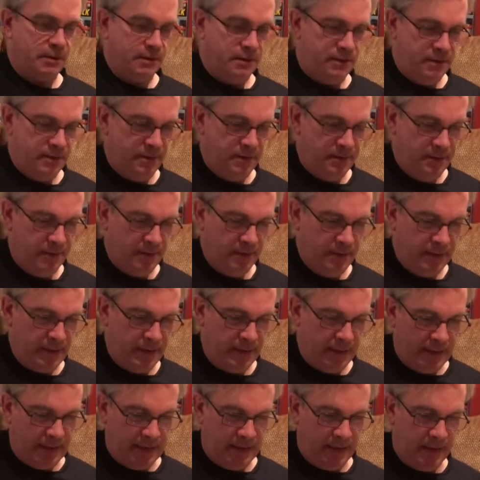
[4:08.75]
to
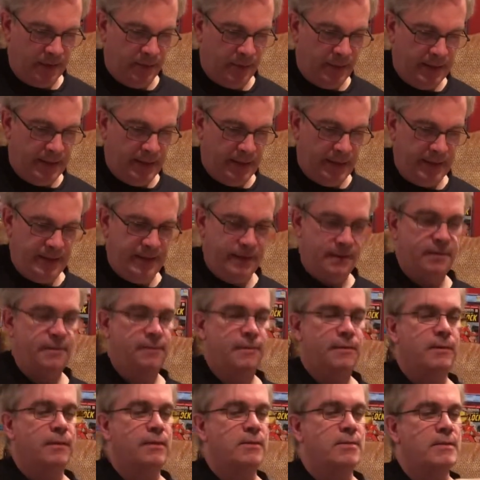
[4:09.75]
take it out of the bag.
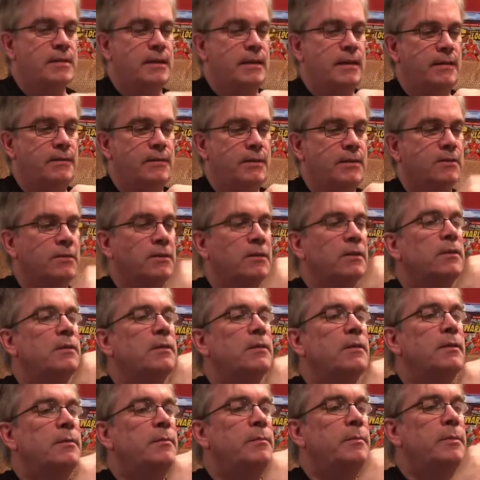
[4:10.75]
They have their little
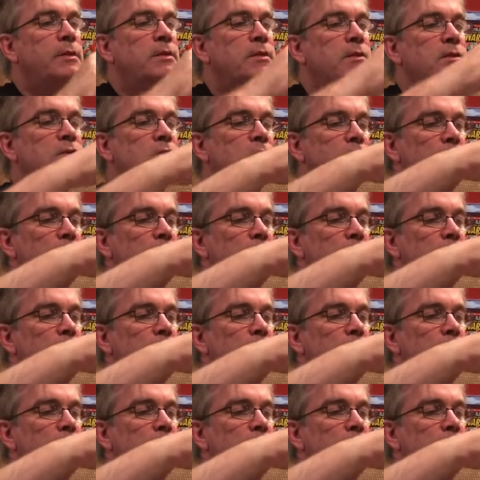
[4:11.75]
business